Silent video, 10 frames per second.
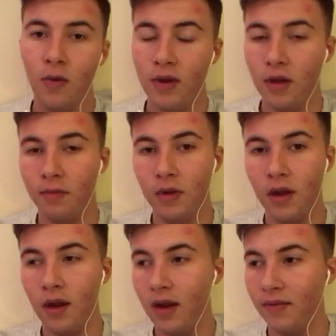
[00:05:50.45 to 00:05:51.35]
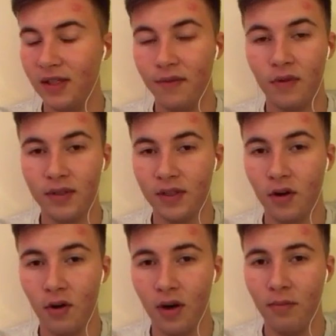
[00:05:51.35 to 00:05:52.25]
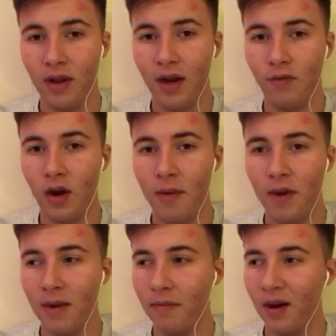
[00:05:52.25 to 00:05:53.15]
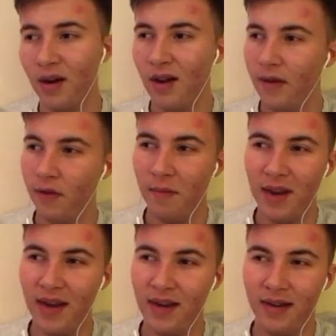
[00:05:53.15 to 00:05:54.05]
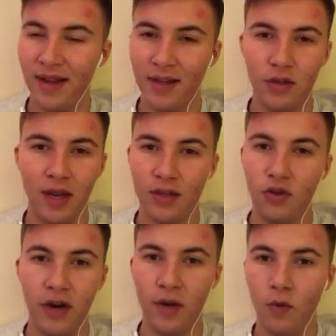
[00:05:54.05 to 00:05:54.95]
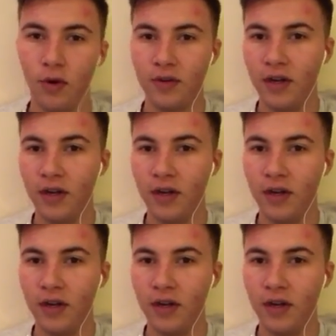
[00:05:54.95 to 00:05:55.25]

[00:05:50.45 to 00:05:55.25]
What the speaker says: We could even see Francis Coquelin play at right back, but for me, that's treading water.